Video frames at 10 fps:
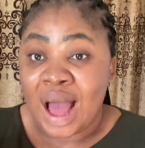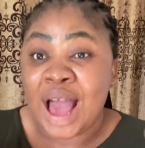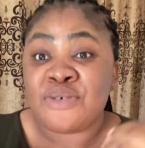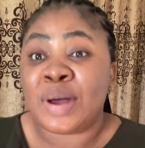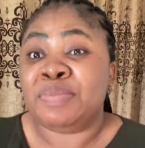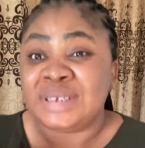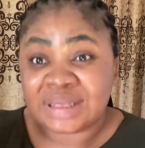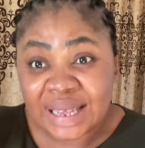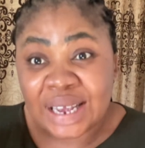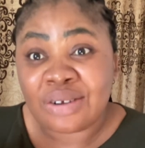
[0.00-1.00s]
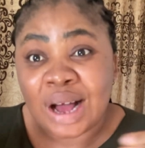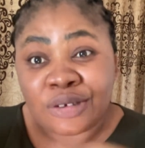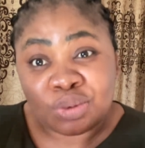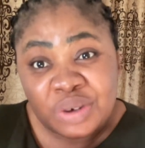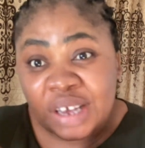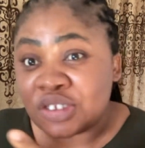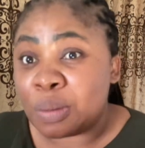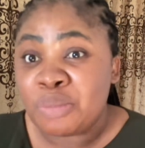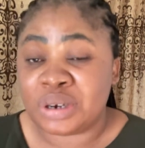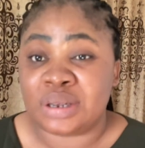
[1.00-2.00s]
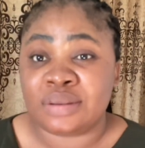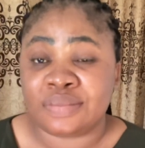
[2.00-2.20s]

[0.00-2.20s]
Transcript: and you are busy thinking on how to wicked somebody.